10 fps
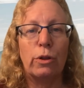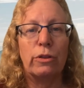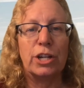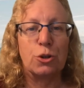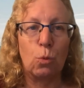
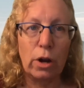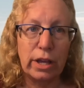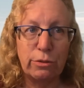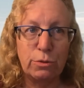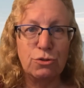that you're
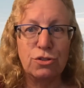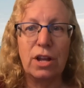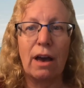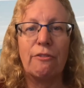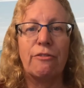working through
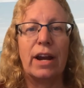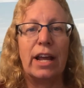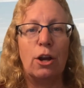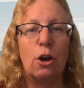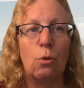stuff and I
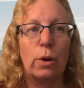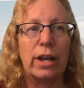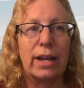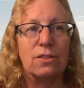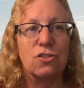know where you're
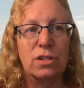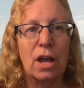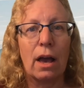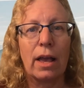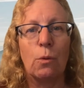getting
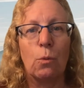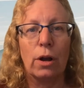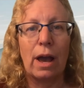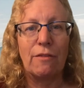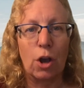stuck and we're
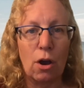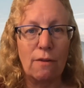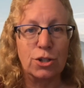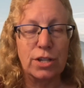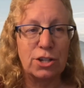having
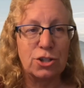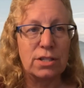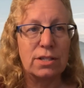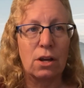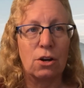
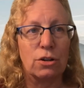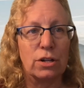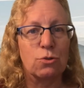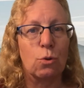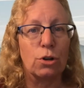conversations on our
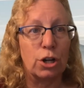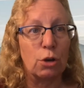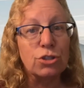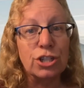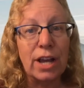Discord
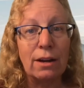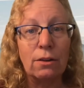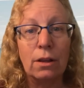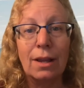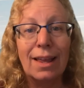notes
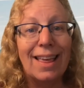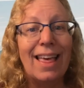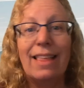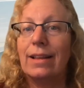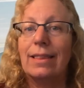channel,
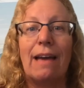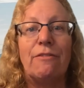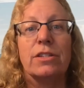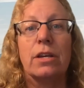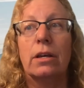then life
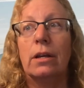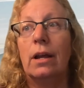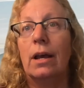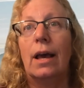is good.